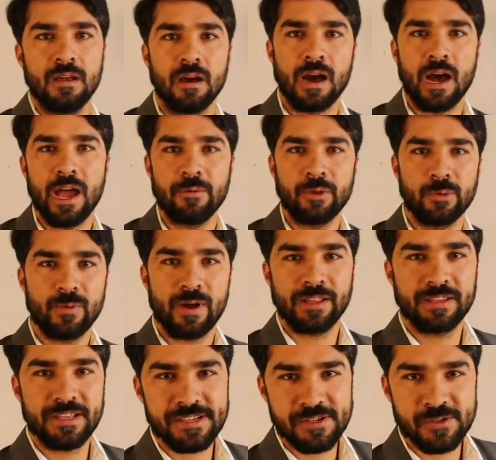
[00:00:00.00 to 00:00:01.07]
Hi
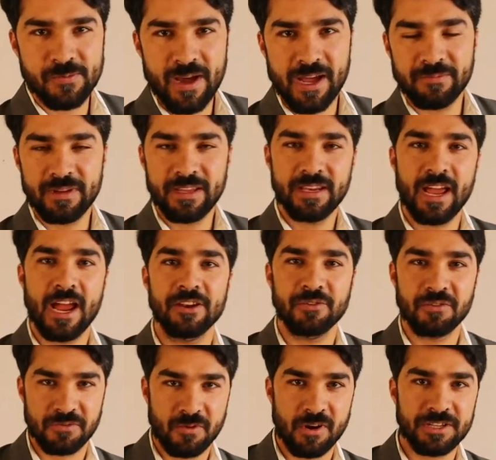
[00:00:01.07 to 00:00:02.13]
everyone, this is Mir and
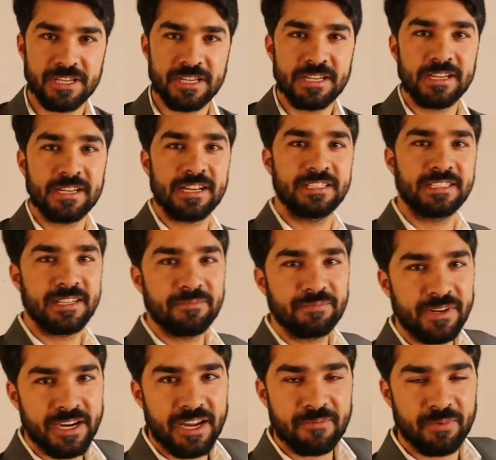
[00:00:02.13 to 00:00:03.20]
you are watching
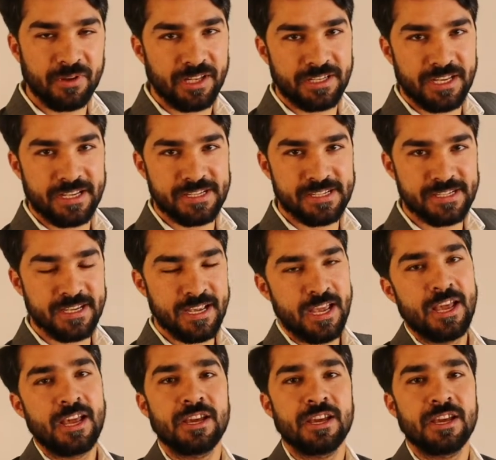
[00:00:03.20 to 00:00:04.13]
Contemporary Politics.